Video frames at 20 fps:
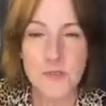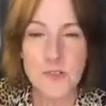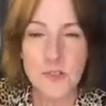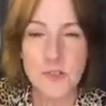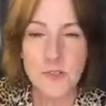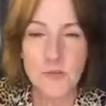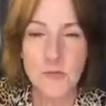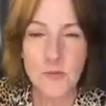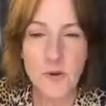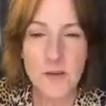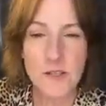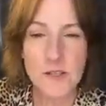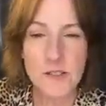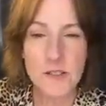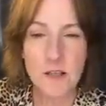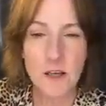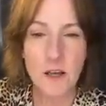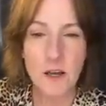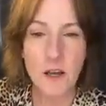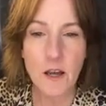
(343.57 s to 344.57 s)
Would you
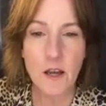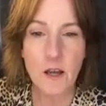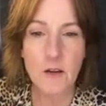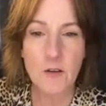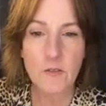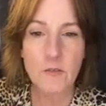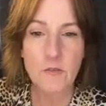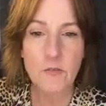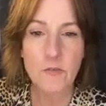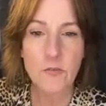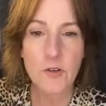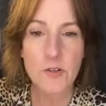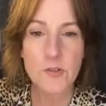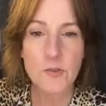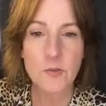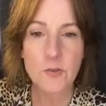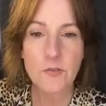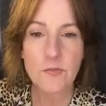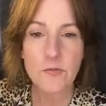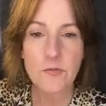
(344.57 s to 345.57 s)
voice a
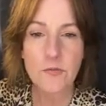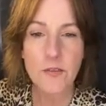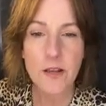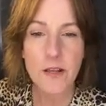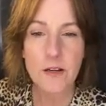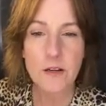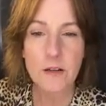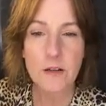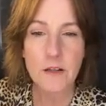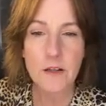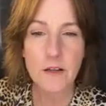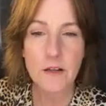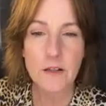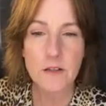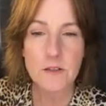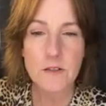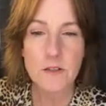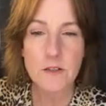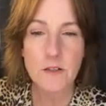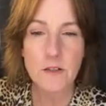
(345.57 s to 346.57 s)
virtual fighter
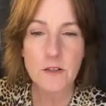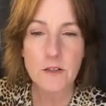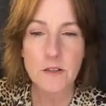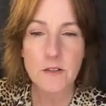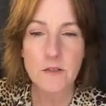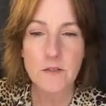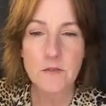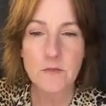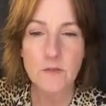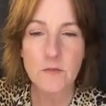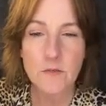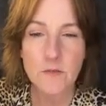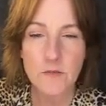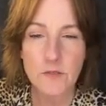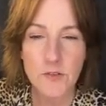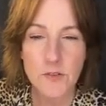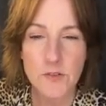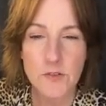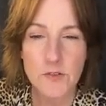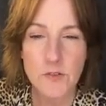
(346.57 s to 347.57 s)
character in
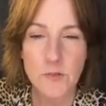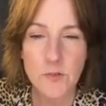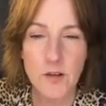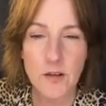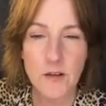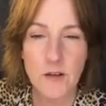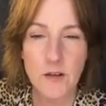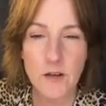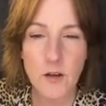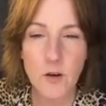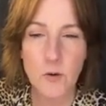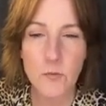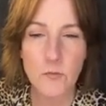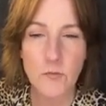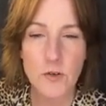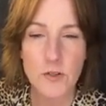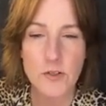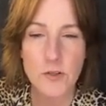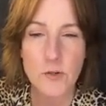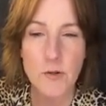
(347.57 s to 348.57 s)
Virtua
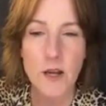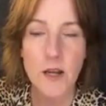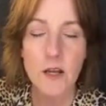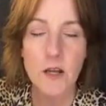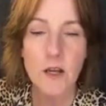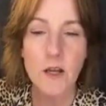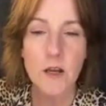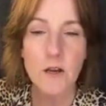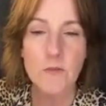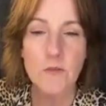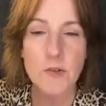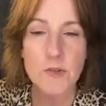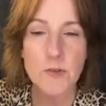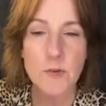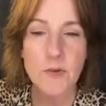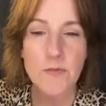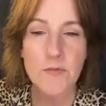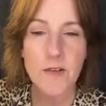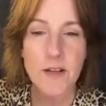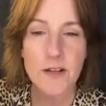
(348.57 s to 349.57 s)

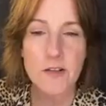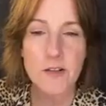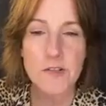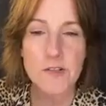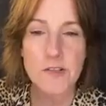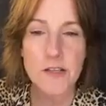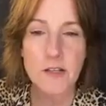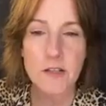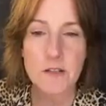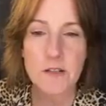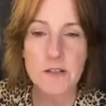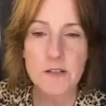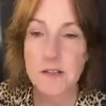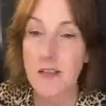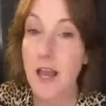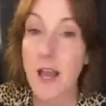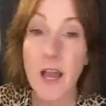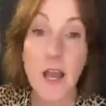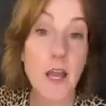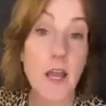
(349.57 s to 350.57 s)
Fighter 6?
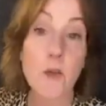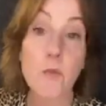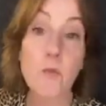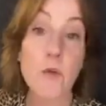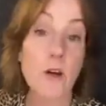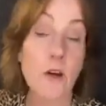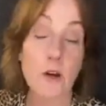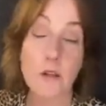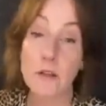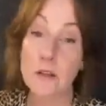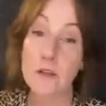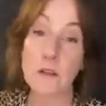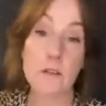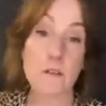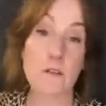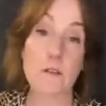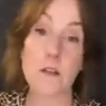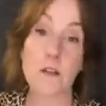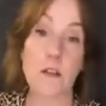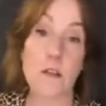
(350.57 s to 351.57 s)
I
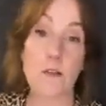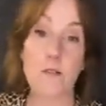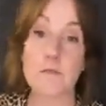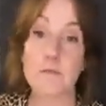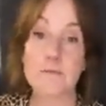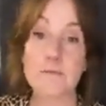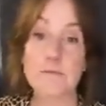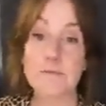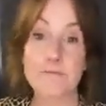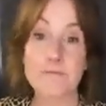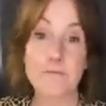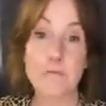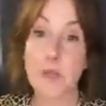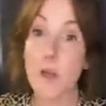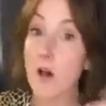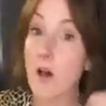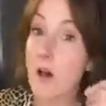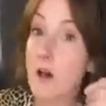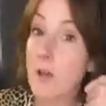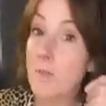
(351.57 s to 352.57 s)
will, you know,
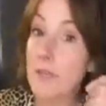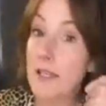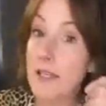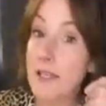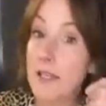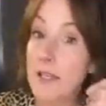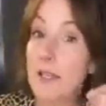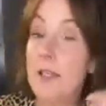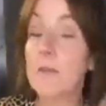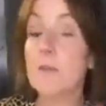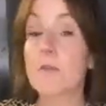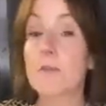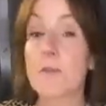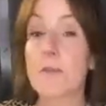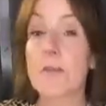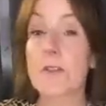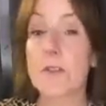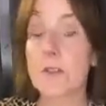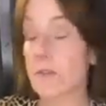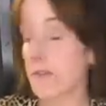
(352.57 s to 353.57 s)
call me,
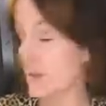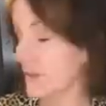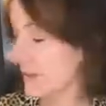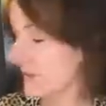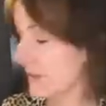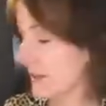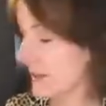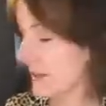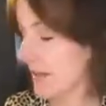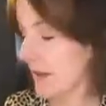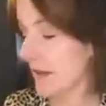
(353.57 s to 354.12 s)
producers.